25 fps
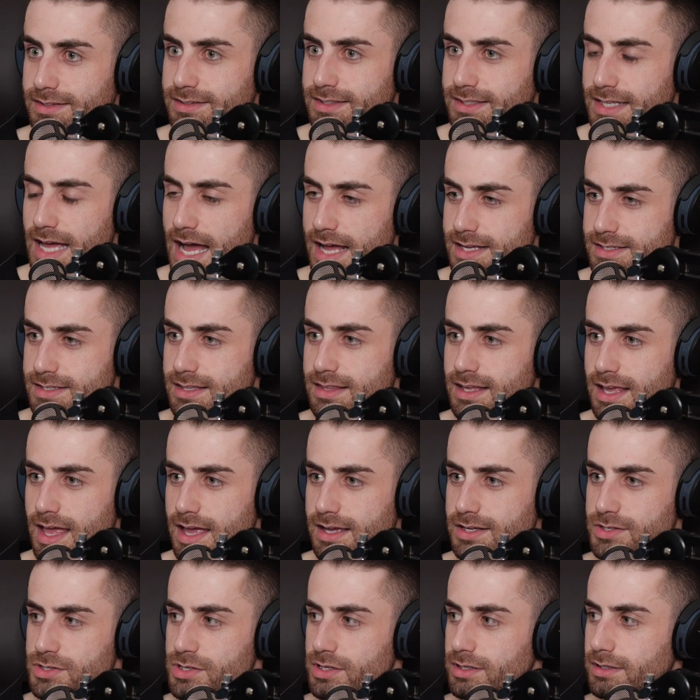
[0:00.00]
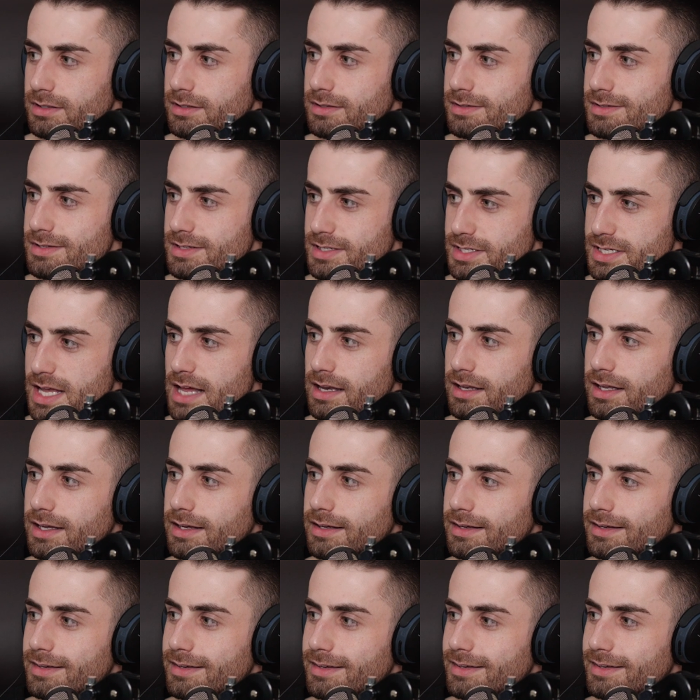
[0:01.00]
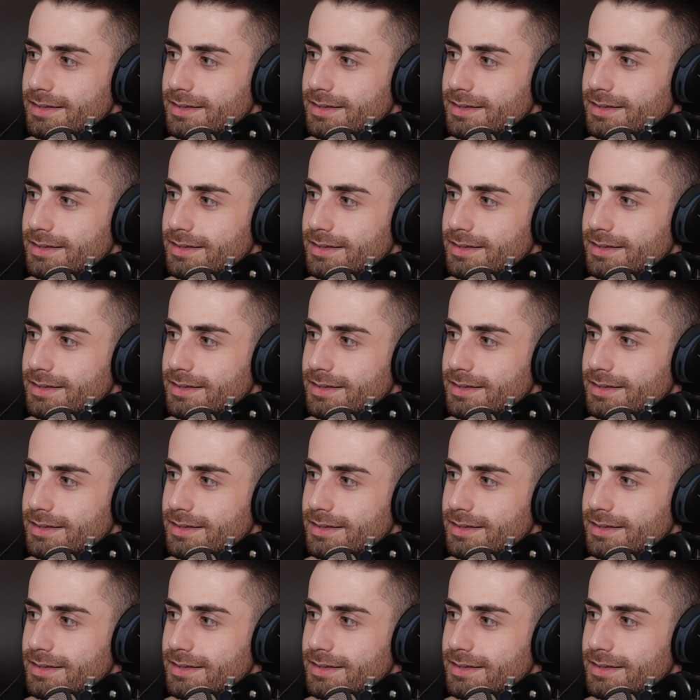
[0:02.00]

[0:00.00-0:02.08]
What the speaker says: acted as the agent selling.